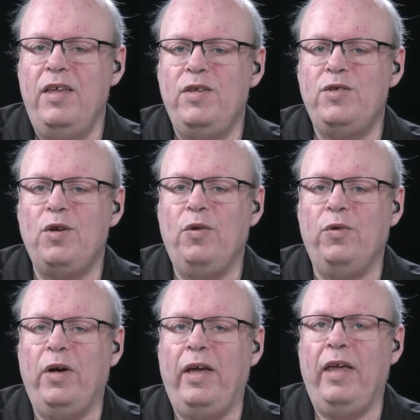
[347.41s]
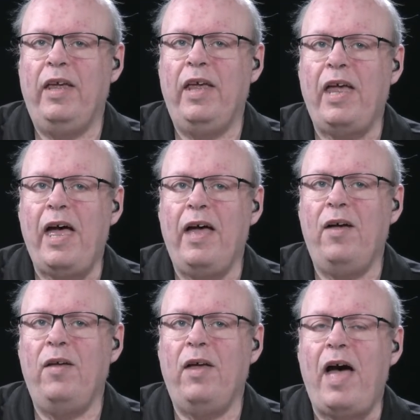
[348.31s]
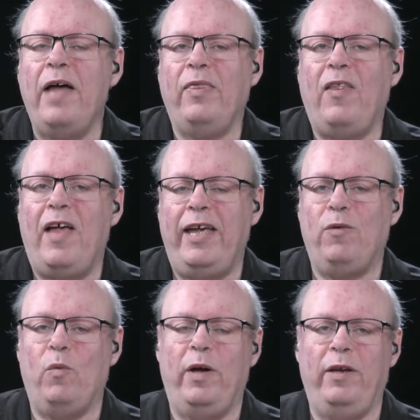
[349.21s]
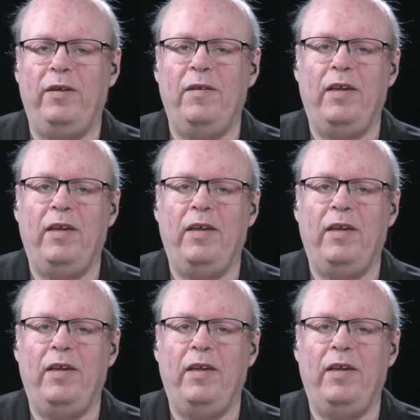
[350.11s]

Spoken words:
So, unlike what